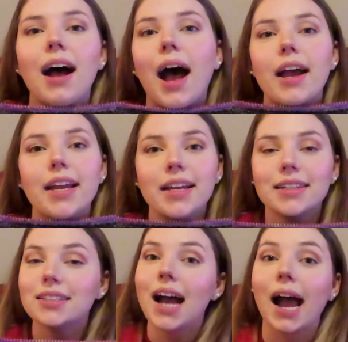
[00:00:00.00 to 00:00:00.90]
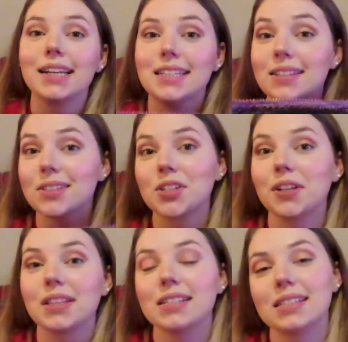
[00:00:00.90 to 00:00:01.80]
I didn't
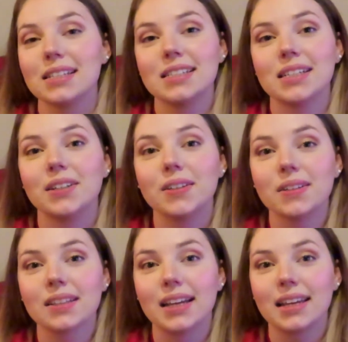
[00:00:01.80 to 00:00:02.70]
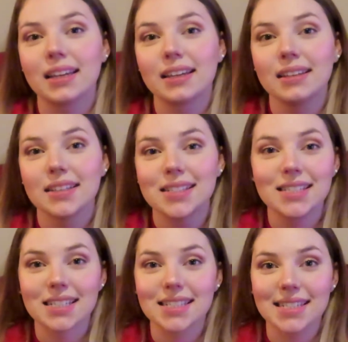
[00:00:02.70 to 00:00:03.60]
start this until like
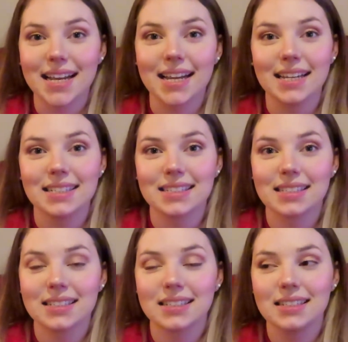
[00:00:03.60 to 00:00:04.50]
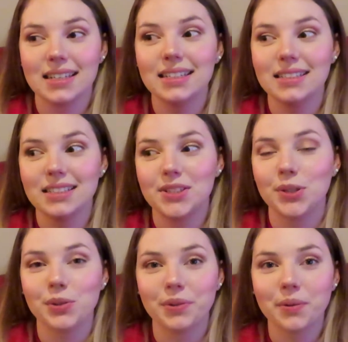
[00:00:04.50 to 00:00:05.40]
6 days
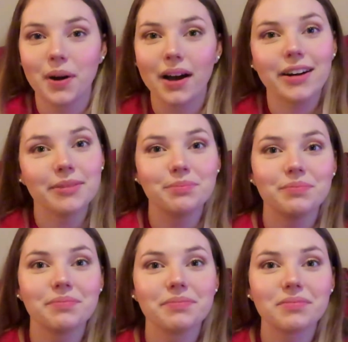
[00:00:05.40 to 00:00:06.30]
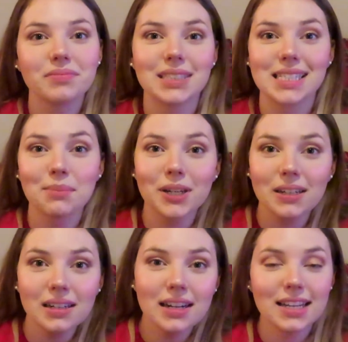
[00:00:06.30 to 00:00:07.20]
into
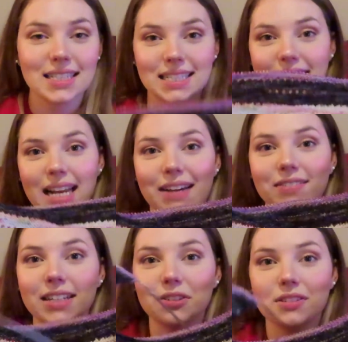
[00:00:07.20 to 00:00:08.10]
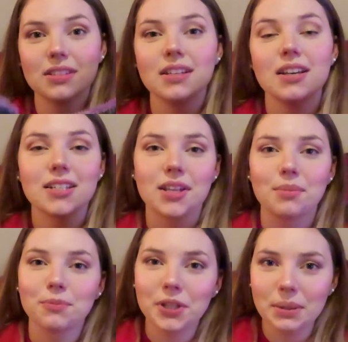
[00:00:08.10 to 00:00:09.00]
December because I didn't have needles. So
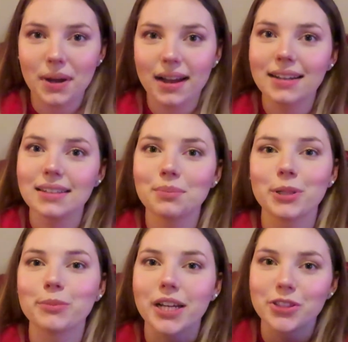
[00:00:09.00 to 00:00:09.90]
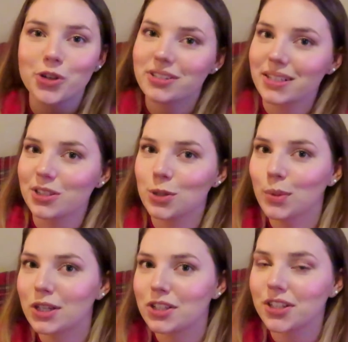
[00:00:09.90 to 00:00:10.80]
I'm really behind, but I'm not stressing too
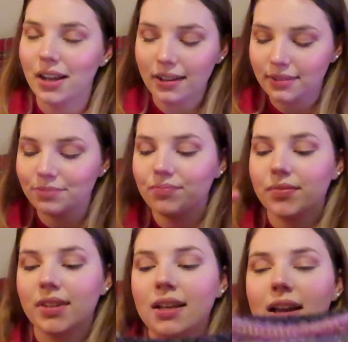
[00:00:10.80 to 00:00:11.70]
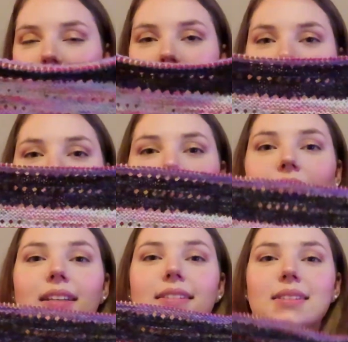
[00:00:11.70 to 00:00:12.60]
much. Kind of,
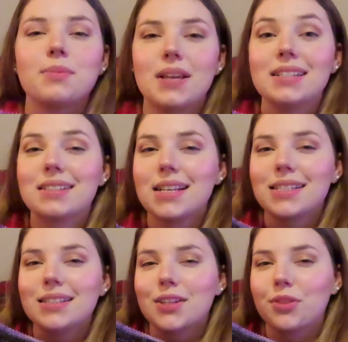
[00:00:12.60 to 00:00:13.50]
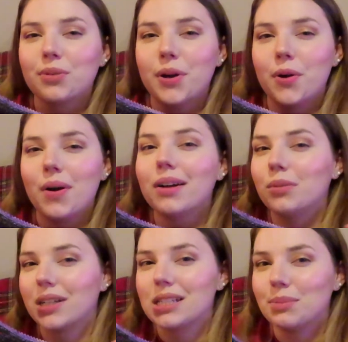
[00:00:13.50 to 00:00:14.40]
it says it's a throw. I
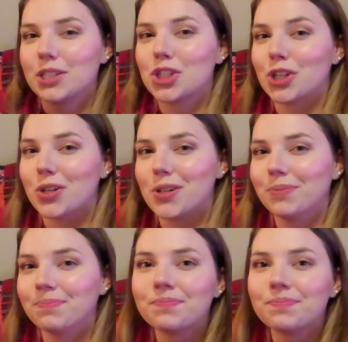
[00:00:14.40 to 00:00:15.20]
want it to be a shawl.